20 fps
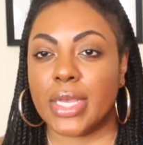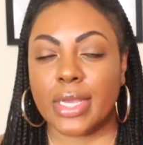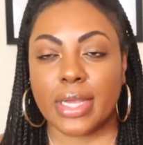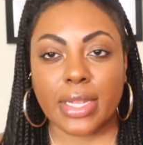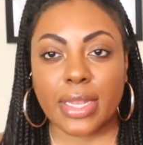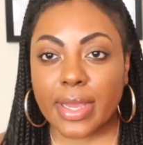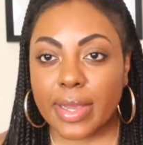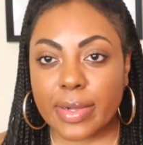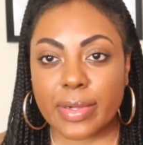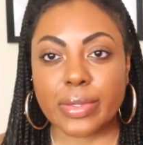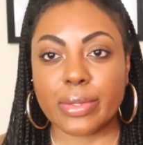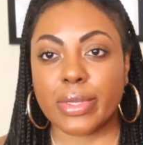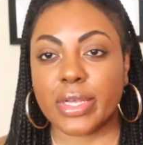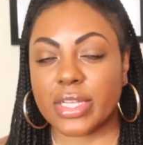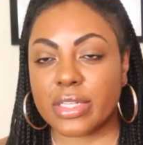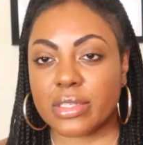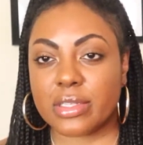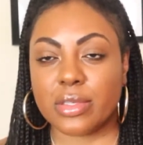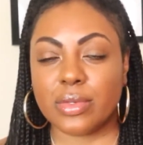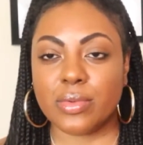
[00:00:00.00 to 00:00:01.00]
No,
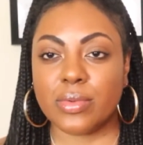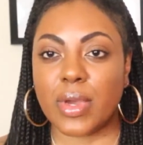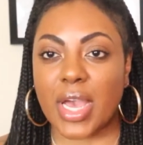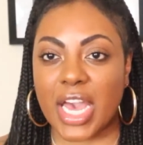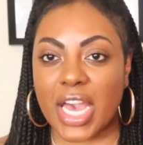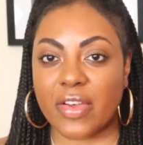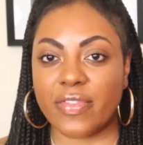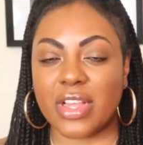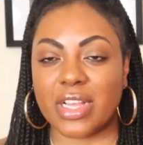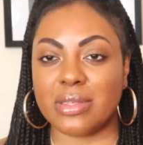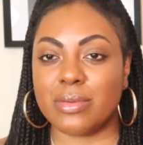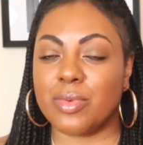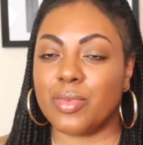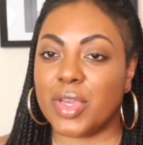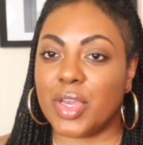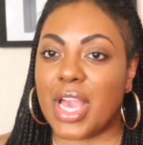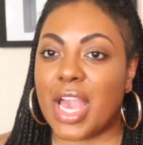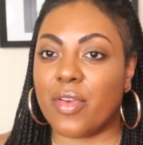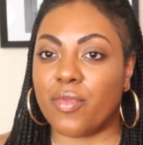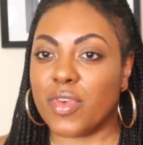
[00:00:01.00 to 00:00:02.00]
because that's what
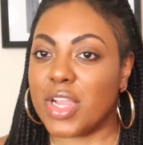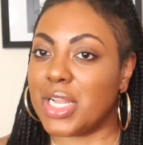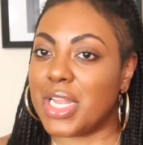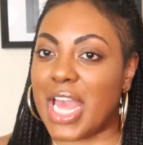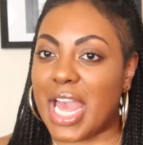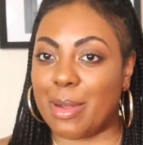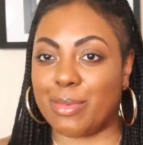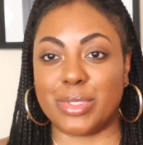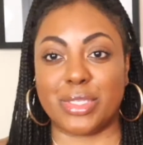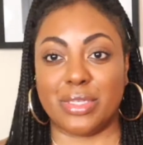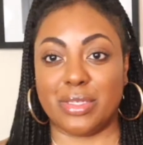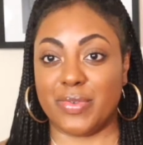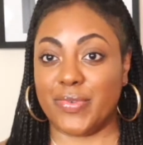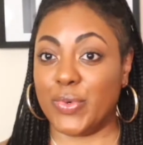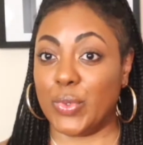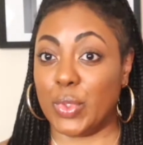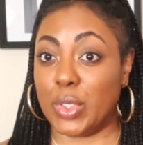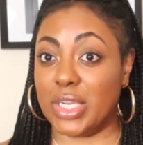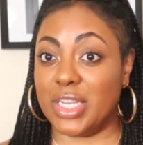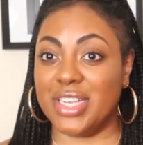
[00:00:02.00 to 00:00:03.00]
we have relapses
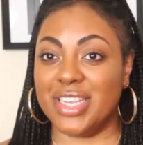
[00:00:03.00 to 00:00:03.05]
for.